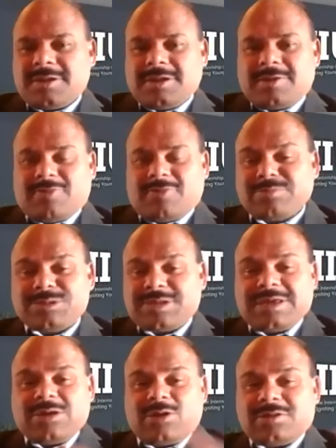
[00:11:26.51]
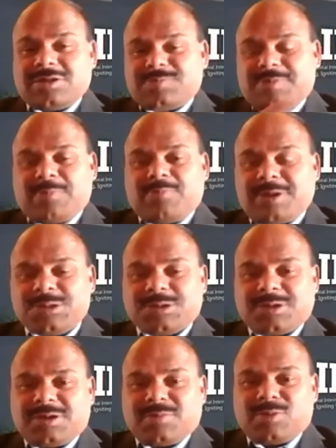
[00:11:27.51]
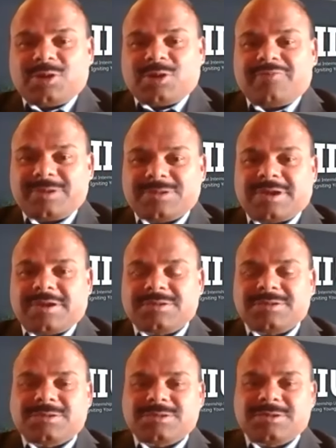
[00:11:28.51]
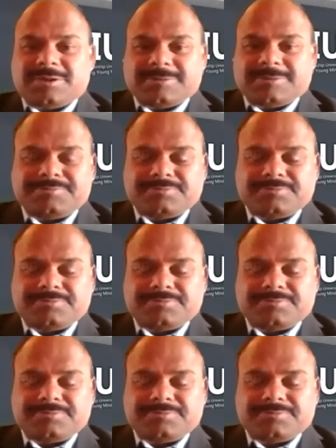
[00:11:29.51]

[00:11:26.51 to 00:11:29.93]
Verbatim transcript: Why I'm saying all this population demographic statistics here?